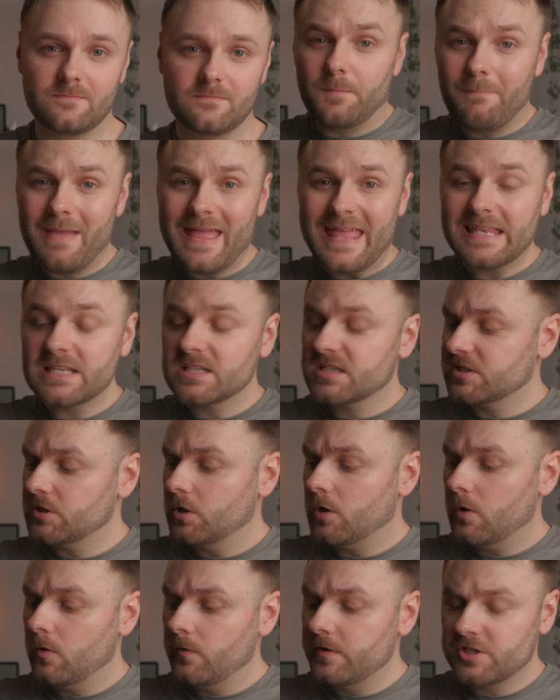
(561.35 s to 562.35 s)
The main
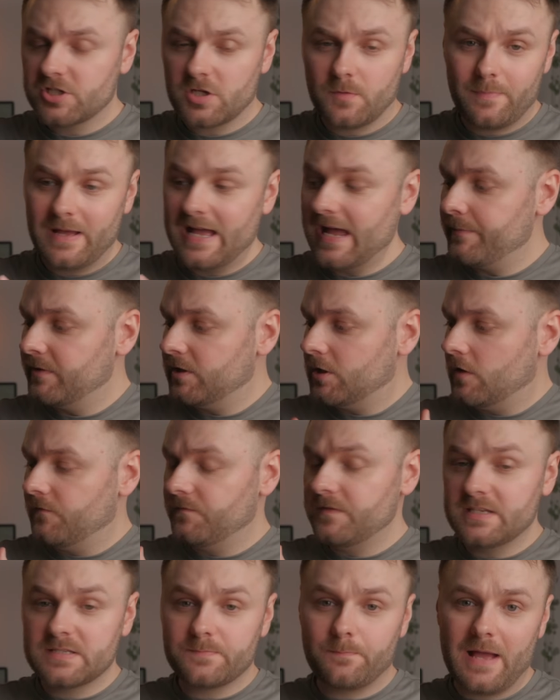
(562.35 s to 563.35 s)
storage compartment
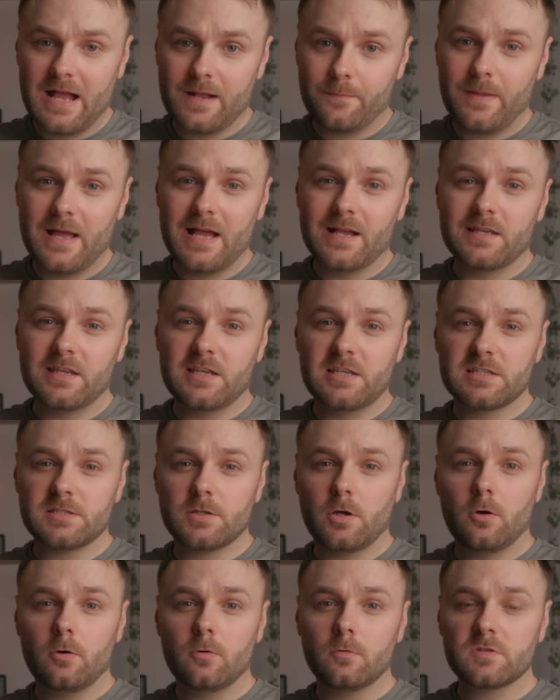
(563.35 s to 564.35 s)
of this backpack
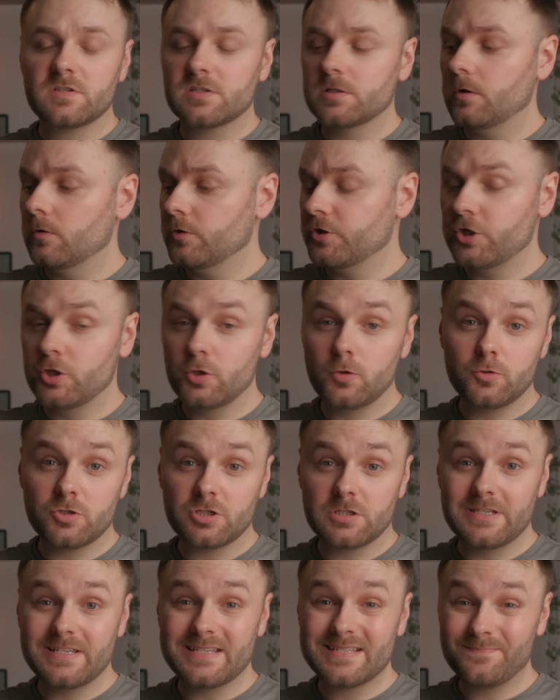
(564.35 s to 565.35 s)
is also
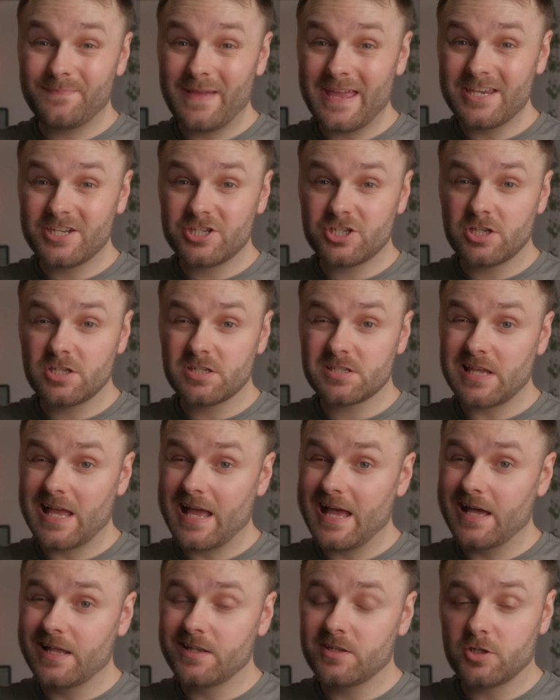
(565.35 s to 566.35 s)
hugely spacious
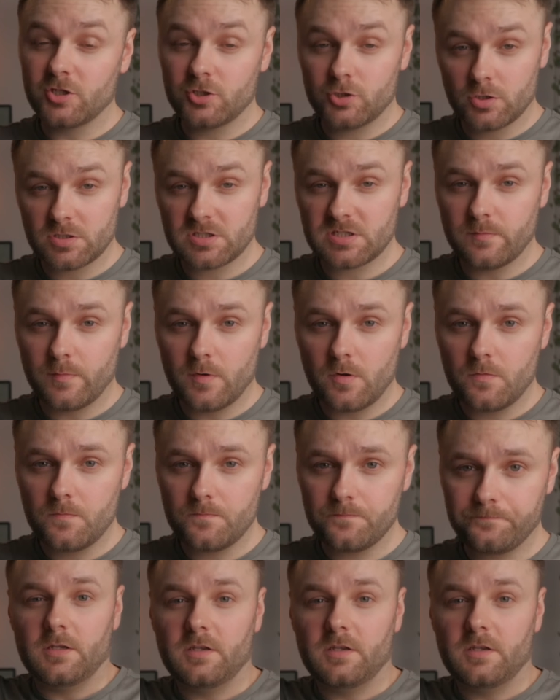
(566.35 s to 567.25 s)
and adjustable.